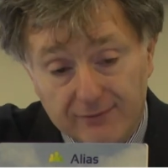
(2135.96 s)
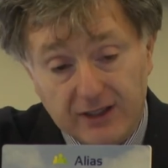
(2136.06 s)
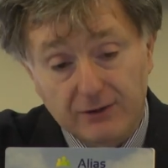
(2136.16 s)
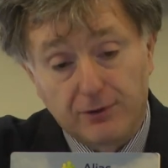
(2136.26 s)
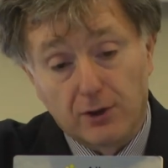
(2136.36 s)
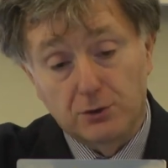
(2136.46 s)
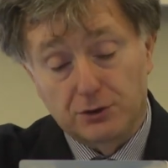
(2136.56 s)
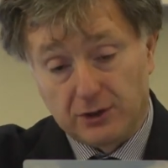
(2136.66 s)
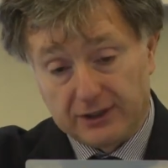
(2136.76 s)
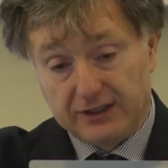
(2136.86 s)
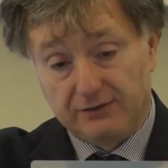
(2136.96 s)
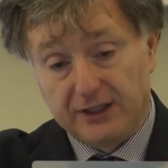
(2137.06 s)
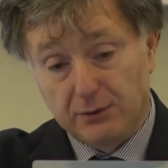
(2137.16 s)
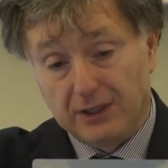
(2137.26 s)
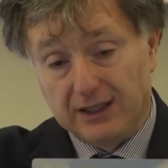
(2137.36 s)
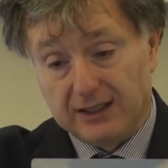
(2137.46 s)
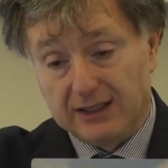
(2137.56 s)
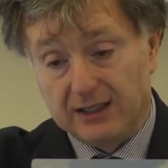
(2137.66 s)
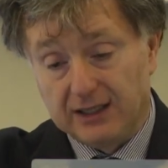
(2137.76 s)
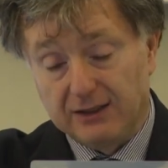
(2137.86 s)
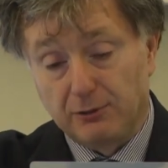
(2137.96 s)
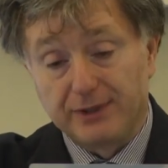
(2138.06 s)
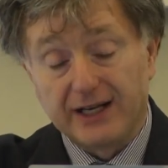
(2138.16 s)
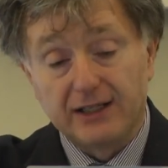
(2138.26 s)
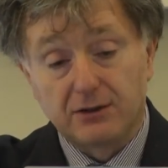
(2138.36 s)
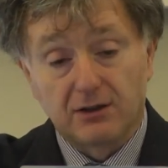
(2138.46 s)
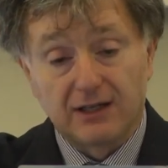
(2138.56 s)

They focus on the individual operator